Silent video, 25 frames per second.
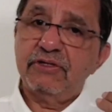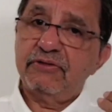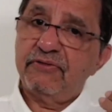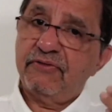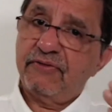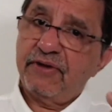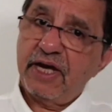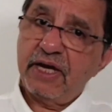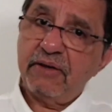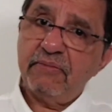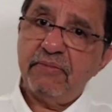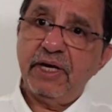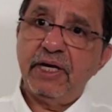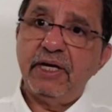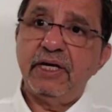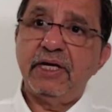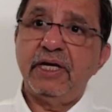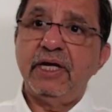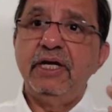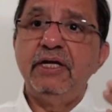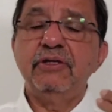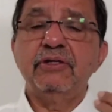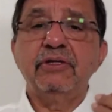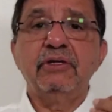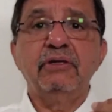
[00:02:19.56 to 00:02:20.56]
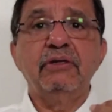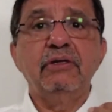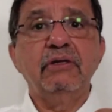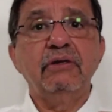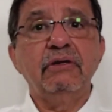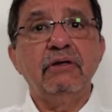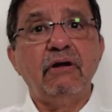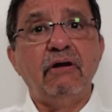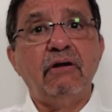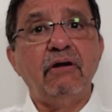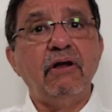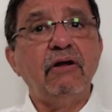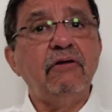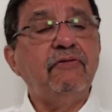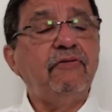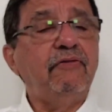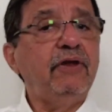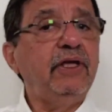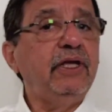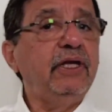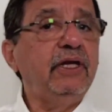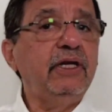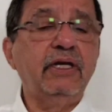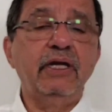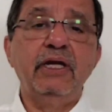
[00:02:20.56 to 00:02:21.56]
fragmentation,
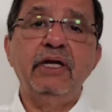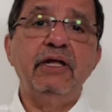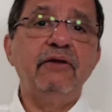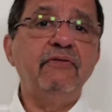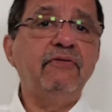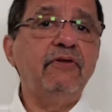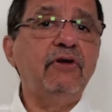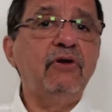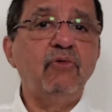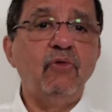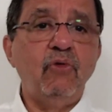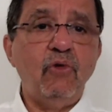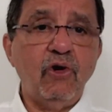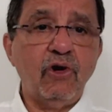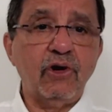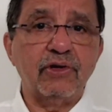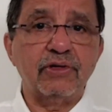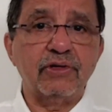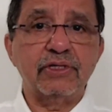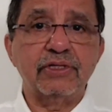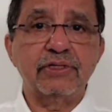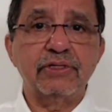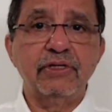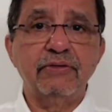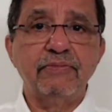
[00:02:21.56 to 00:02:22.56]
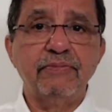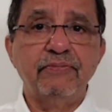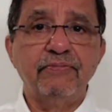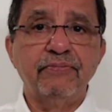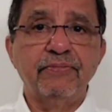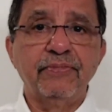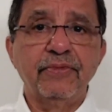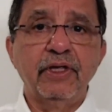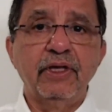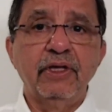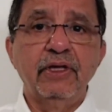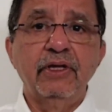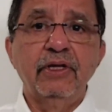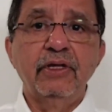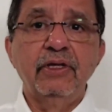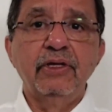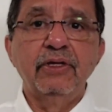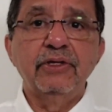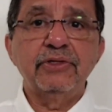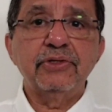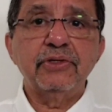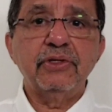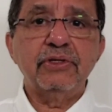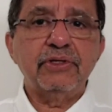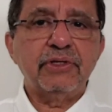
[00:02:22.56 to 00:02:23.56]
conflict, and even wars.
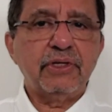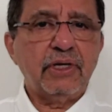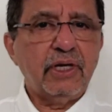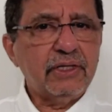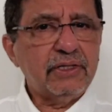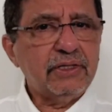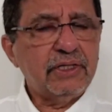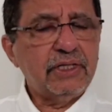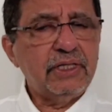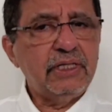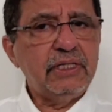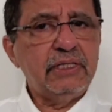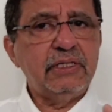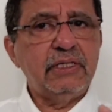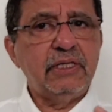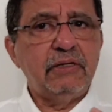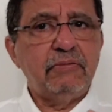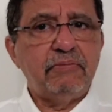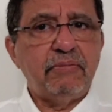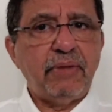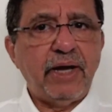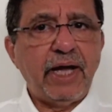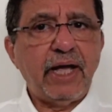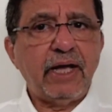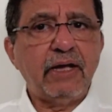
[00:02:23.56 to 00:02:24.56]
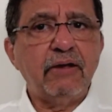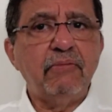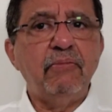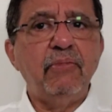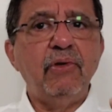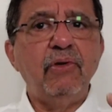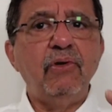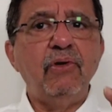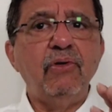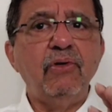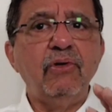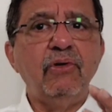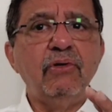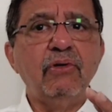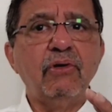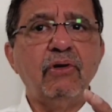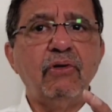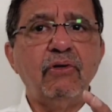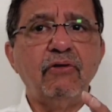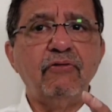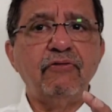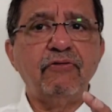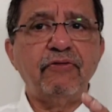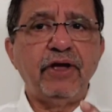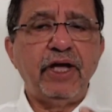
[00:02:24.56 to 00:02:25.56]
So, trust is the backbone
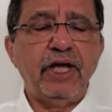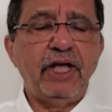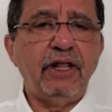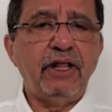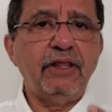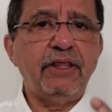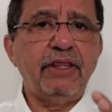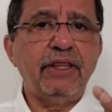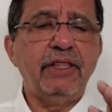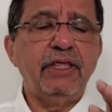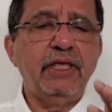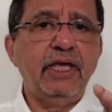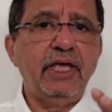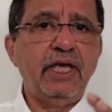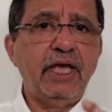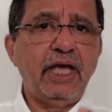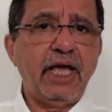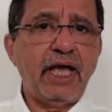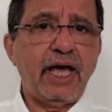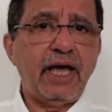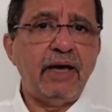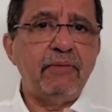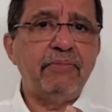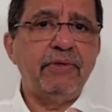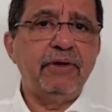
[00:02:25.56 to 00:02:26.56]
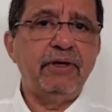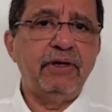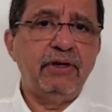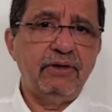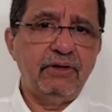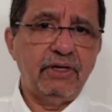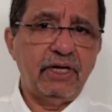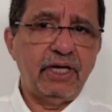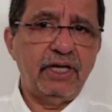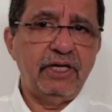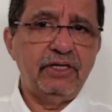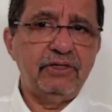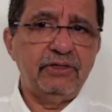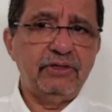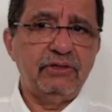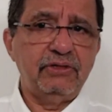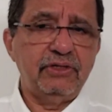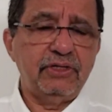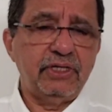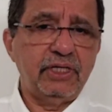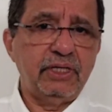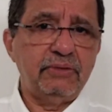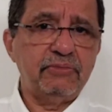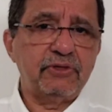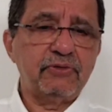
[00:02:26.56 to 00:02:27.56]
of healthy, happy
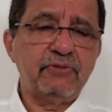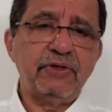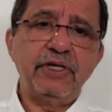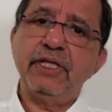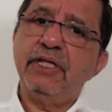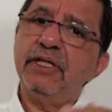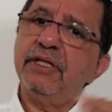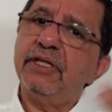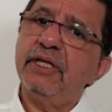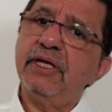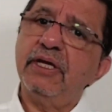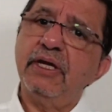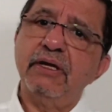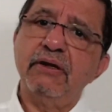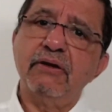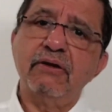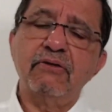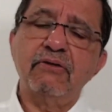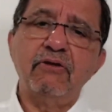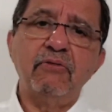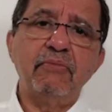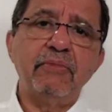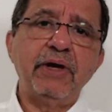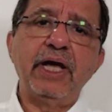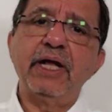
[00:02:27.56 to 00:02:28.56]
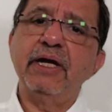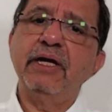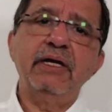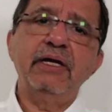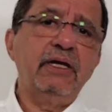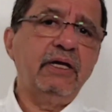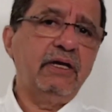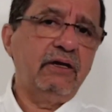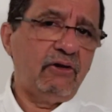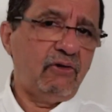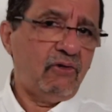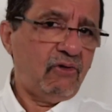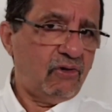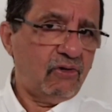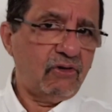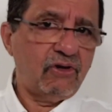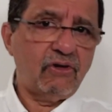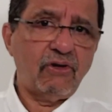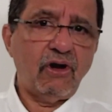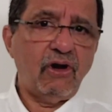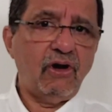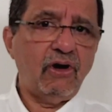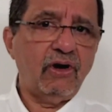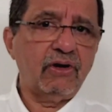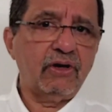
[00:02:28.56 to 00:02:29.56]
relationships, whether they're romantic or
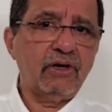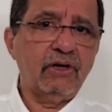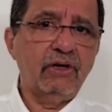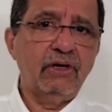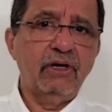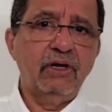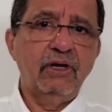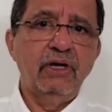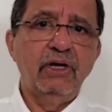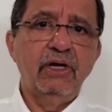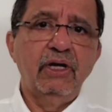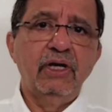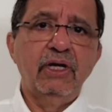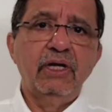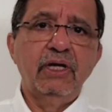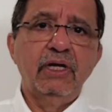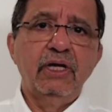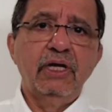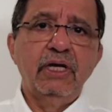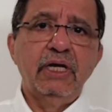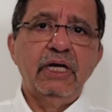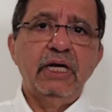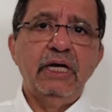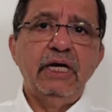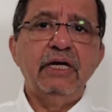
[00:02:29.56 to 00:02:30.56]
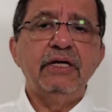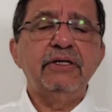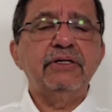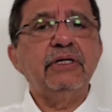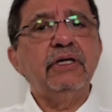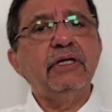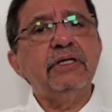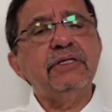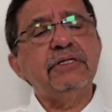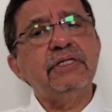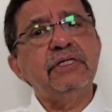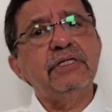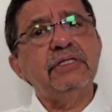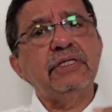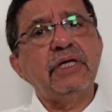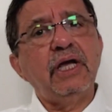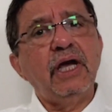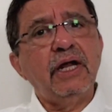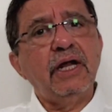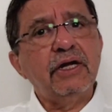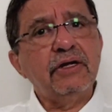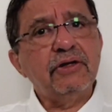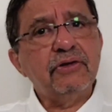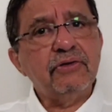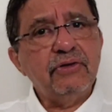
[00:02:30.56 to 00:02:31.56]
not. And trust is
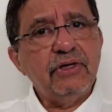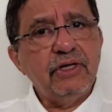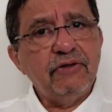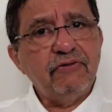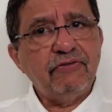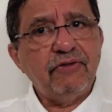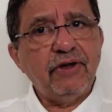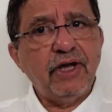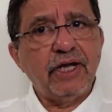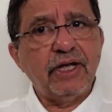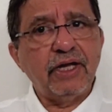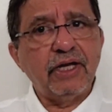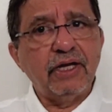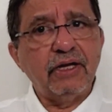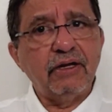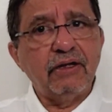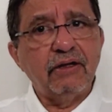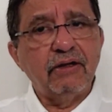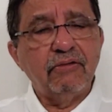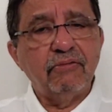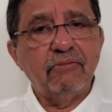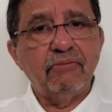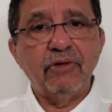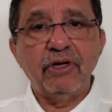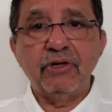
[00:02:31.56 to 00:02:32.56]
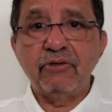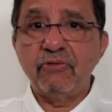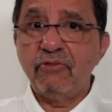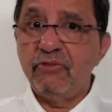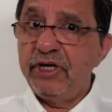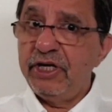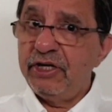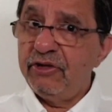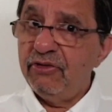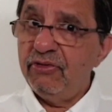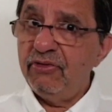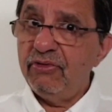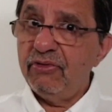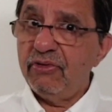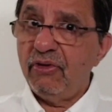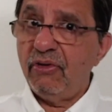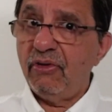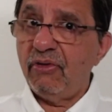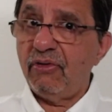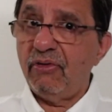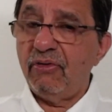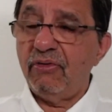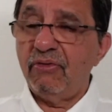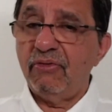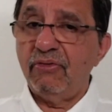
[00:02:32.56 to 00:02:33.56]
hard to define, but we do
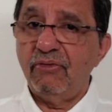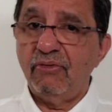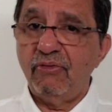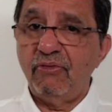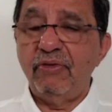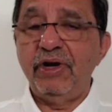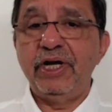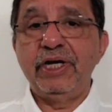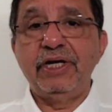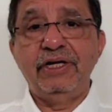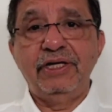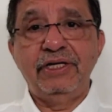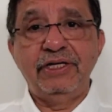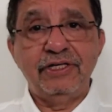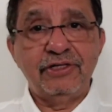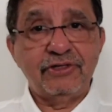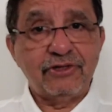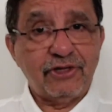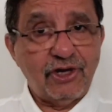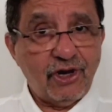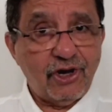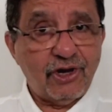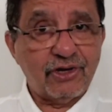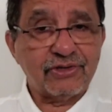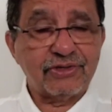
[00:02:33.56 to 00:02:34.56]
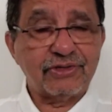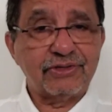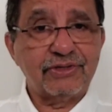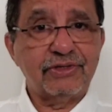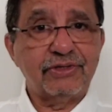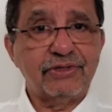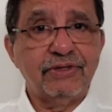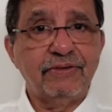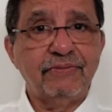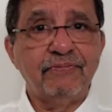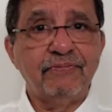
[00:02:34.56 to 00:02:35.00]
know when it is lost.